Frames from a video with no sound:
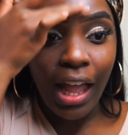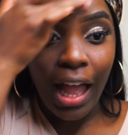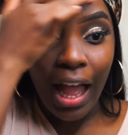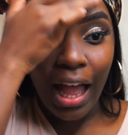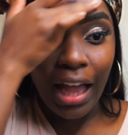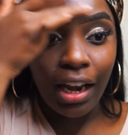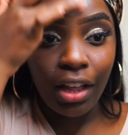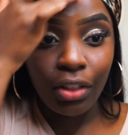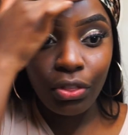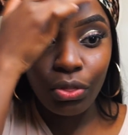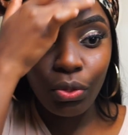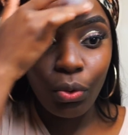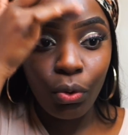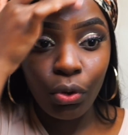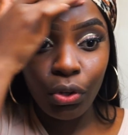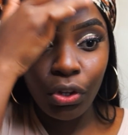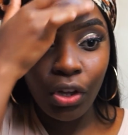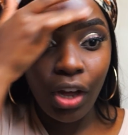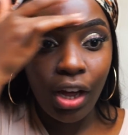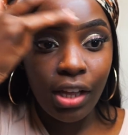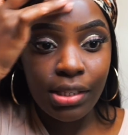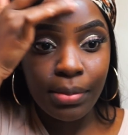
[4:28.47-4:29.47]
And I thought
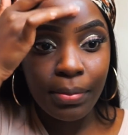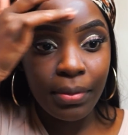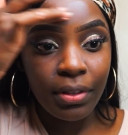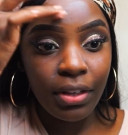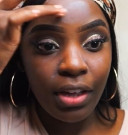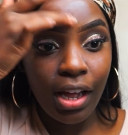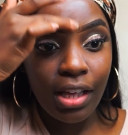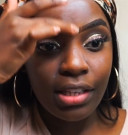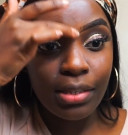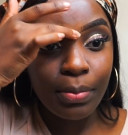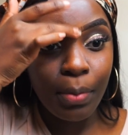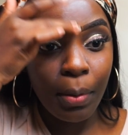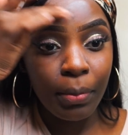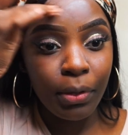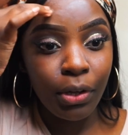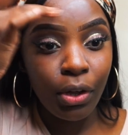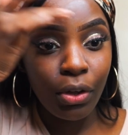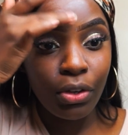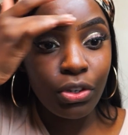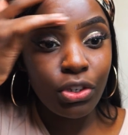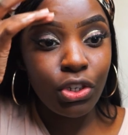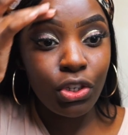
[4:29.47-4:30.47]
some of you guys are probably
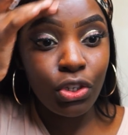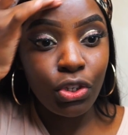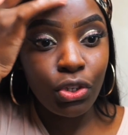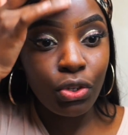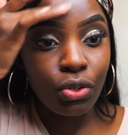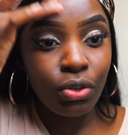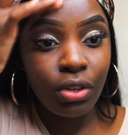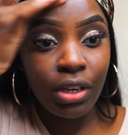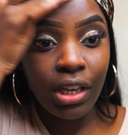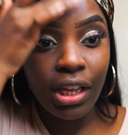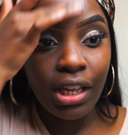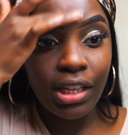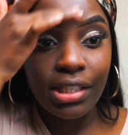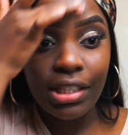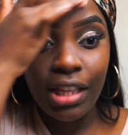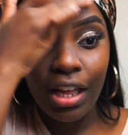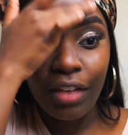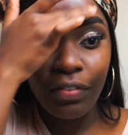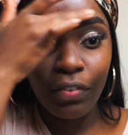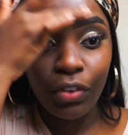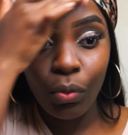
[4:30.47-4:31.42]
going to uni and stuff,